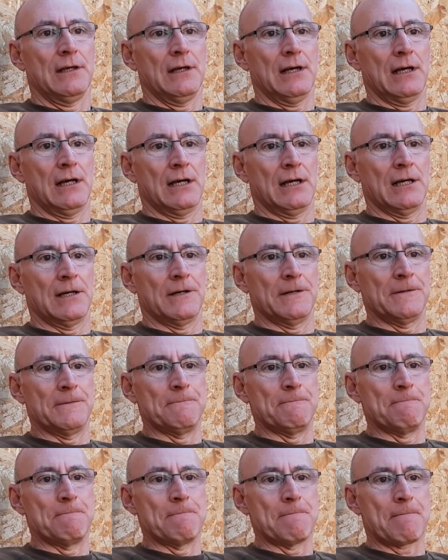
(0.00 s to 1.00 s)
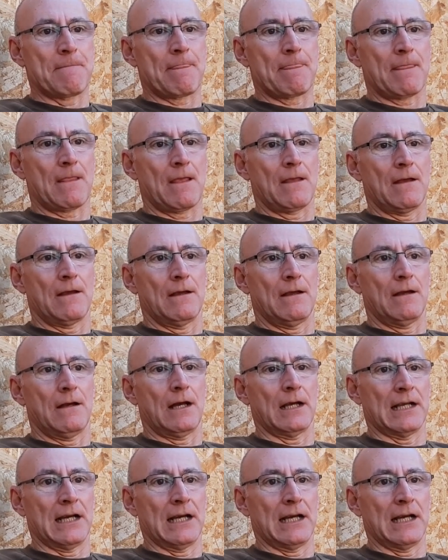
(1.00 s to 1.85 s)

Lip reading: I